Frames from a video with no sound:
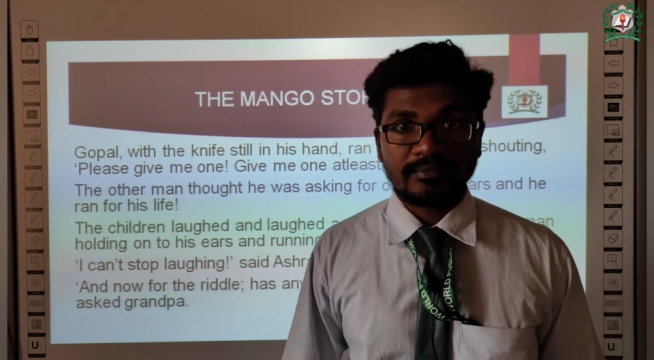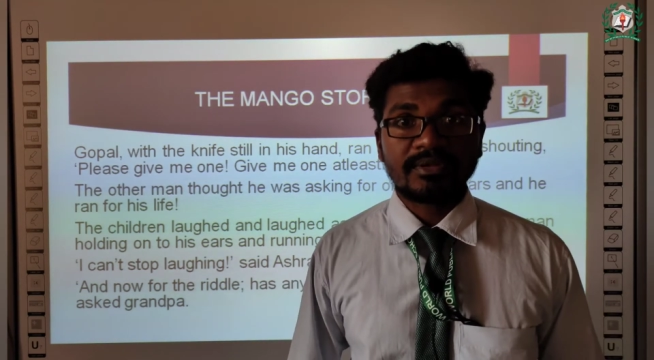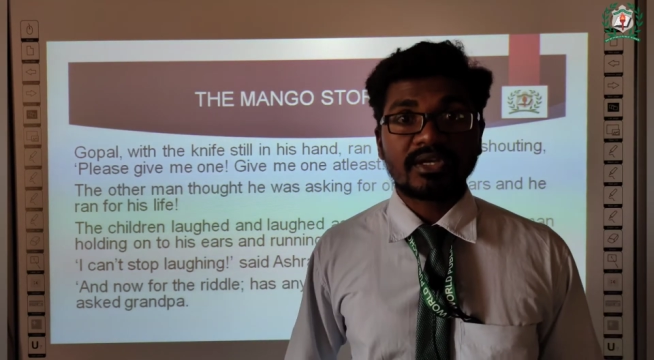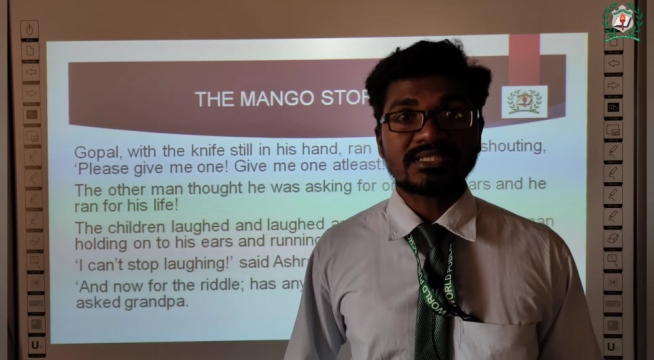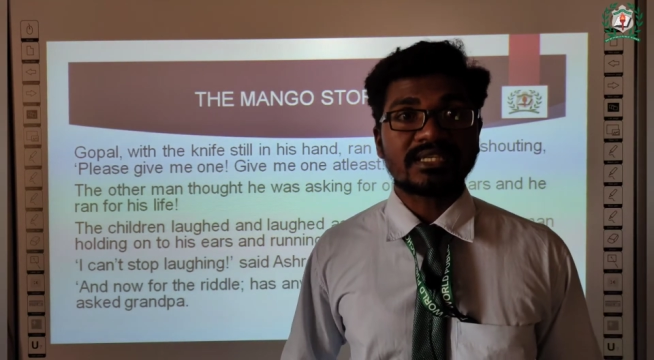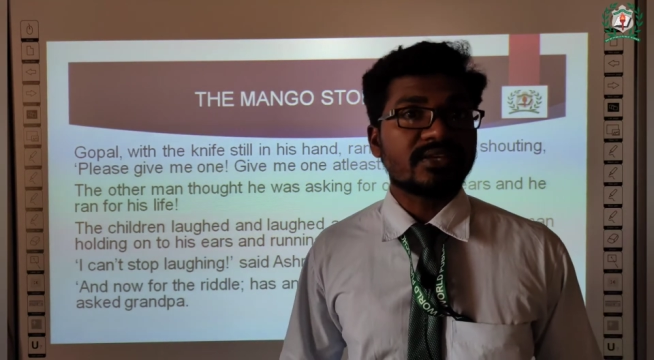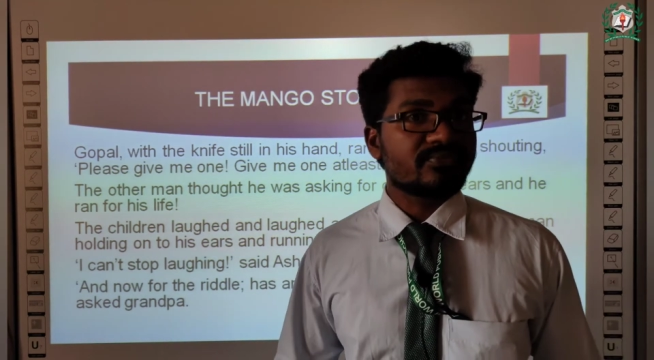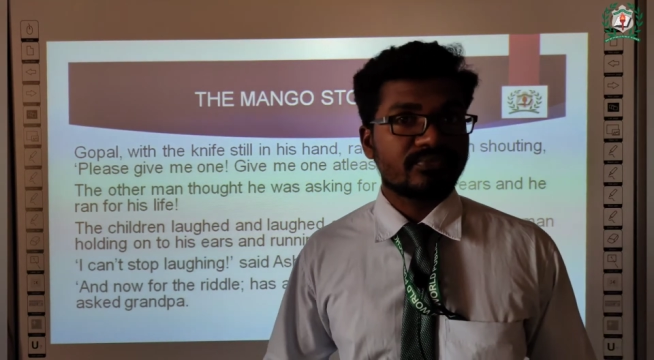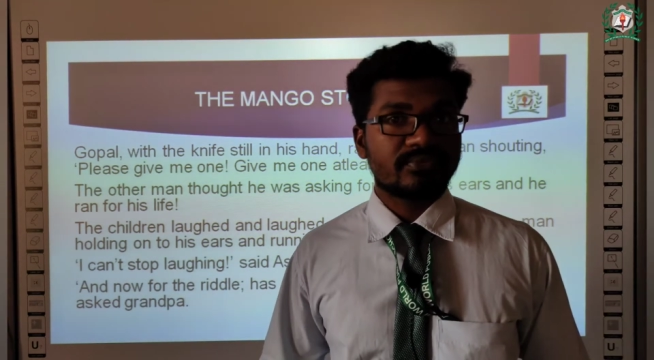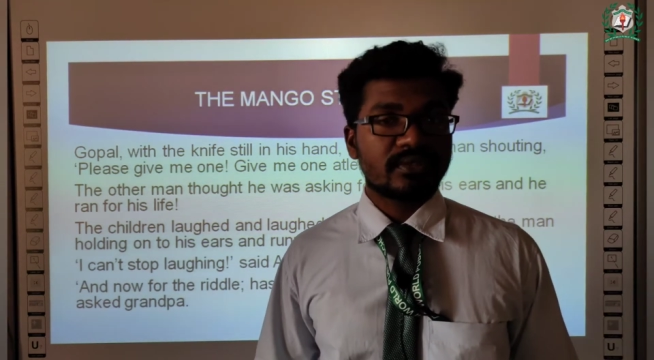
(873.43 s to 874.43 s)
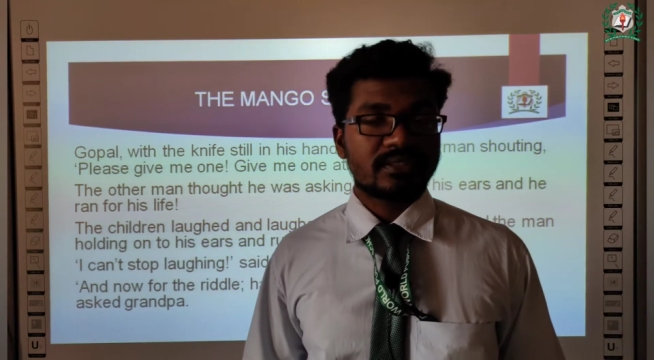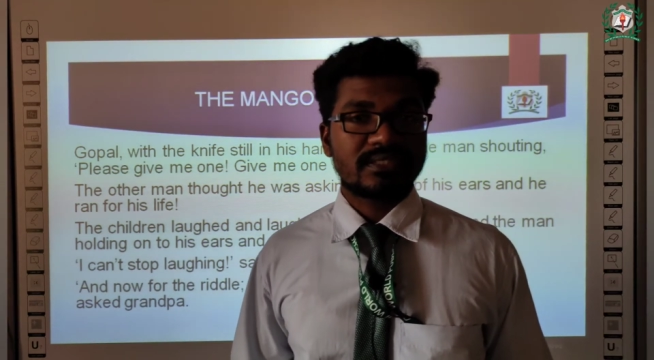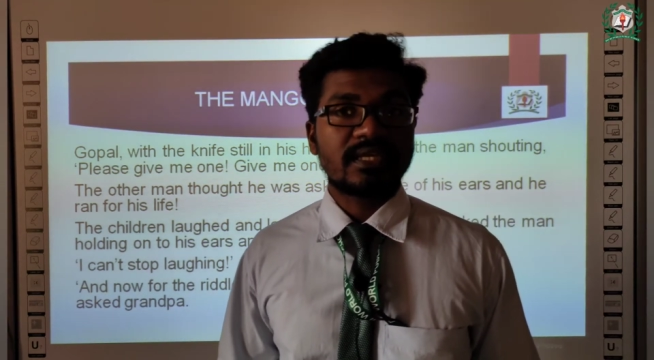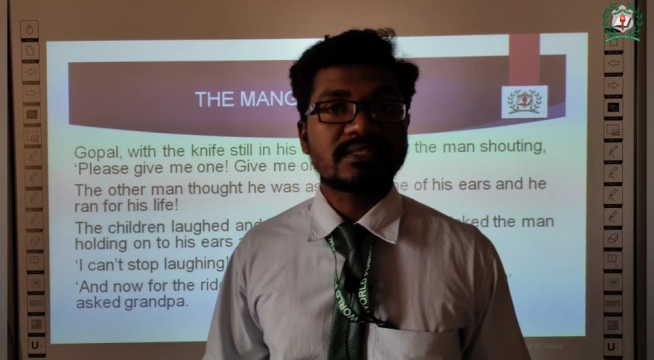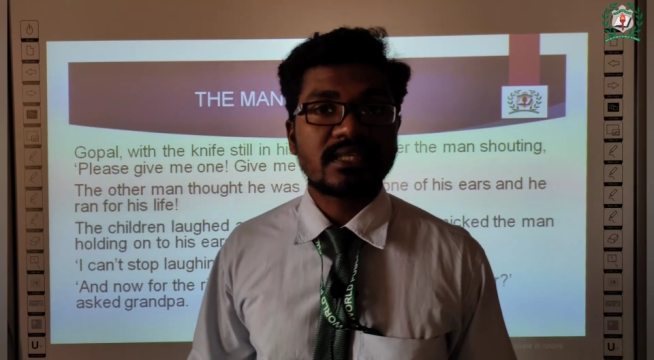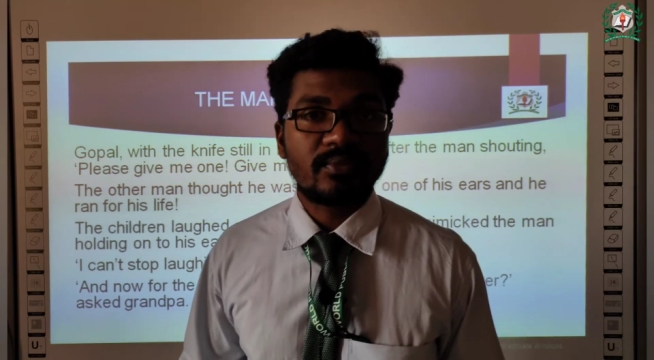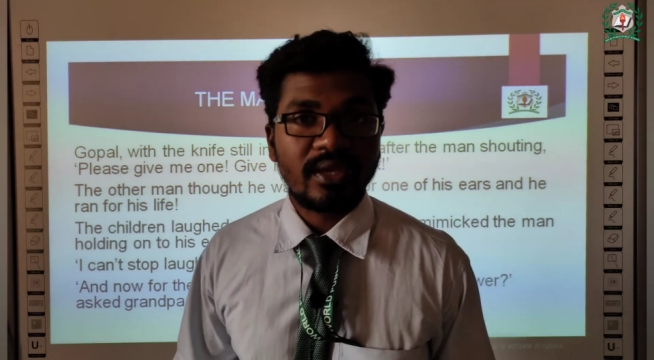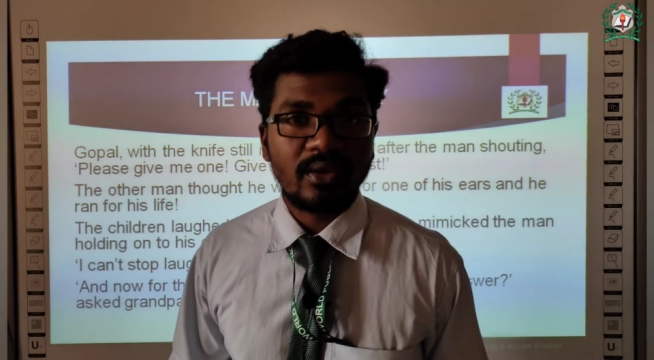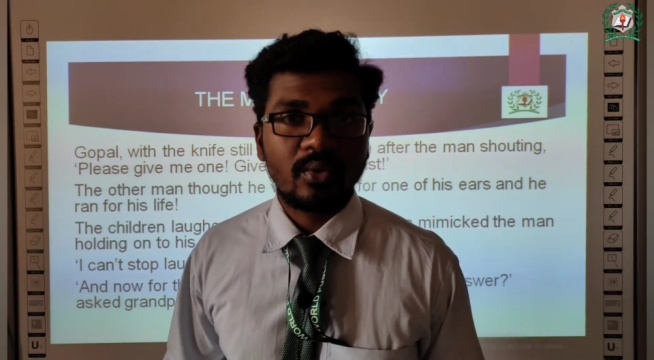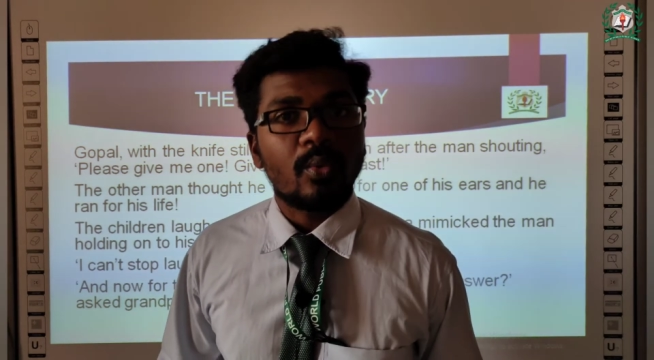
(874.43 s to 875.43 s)
Because knife takes
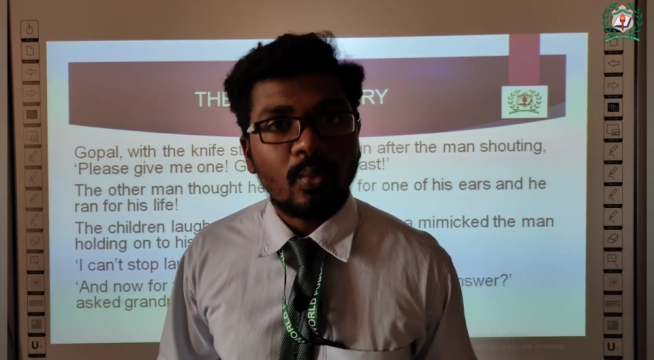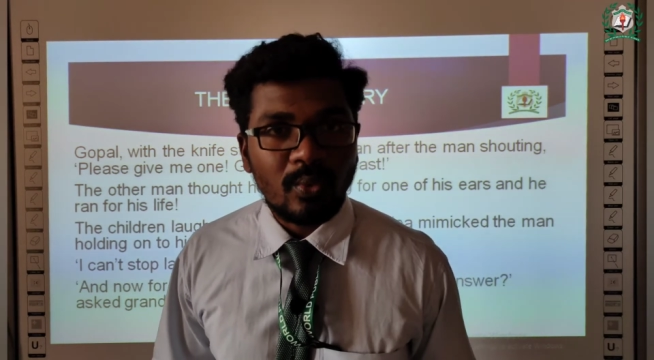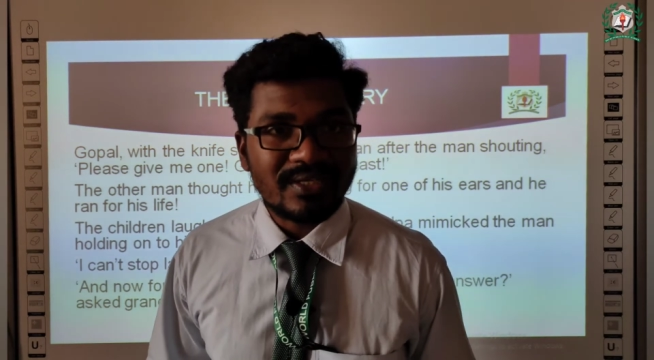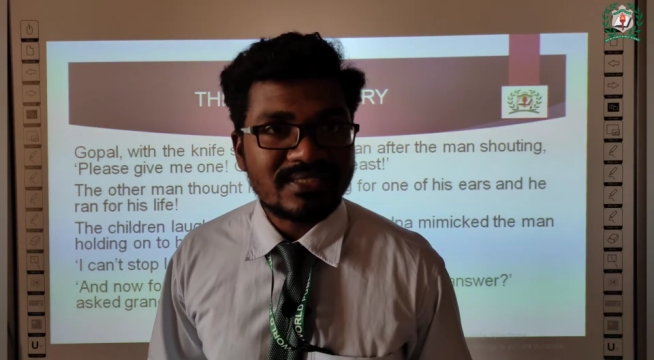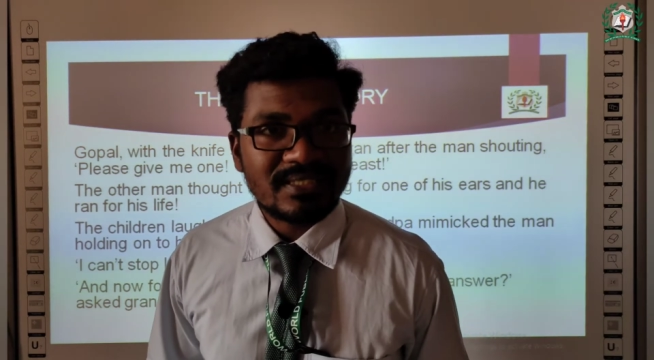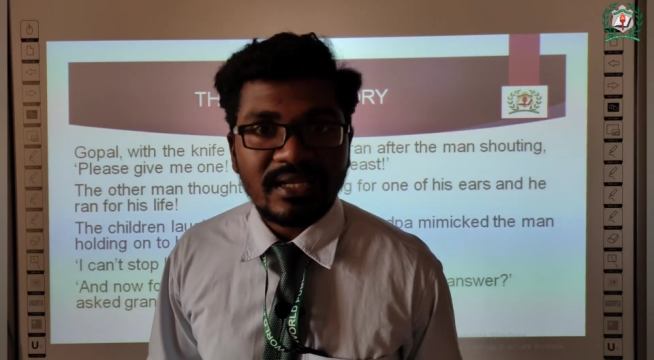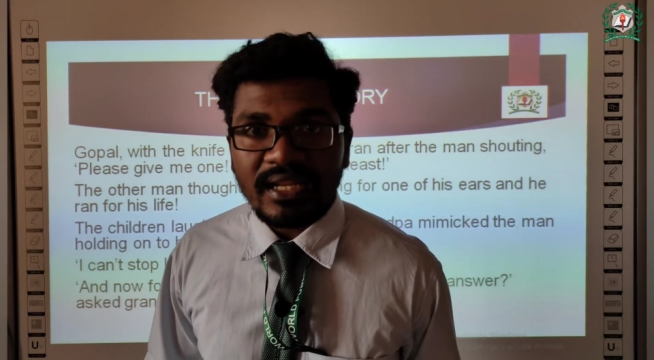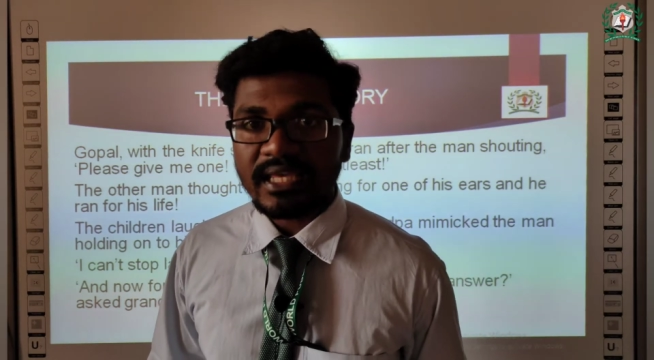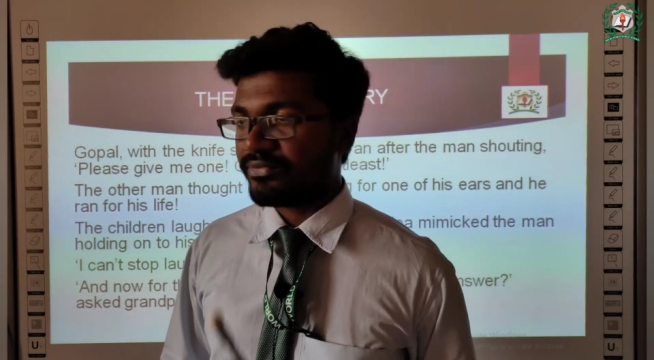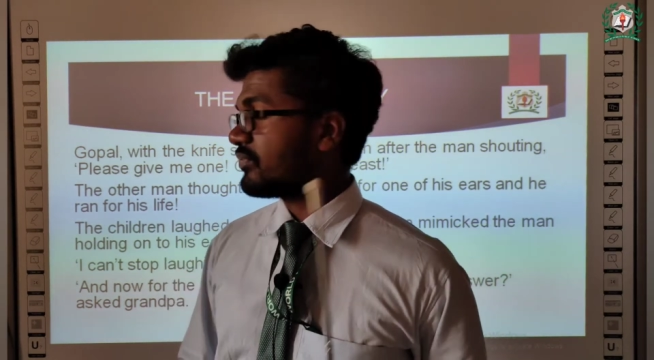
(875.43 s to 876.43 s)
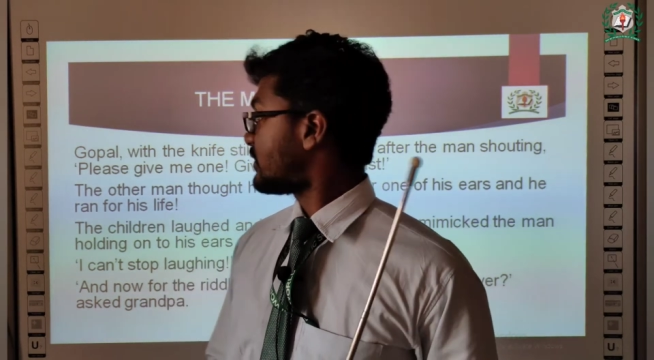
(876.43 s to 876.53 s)
away one's life.